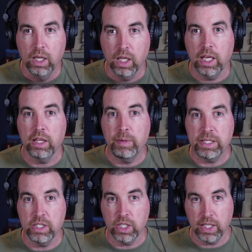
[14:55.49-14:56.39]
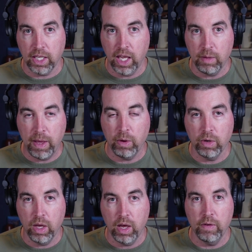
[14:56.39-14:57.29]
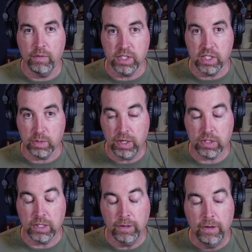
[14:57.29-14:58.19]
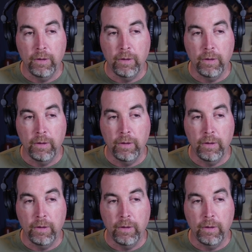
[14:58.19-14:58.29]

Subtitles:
a lot of the messaging that came out of Seaspiracy.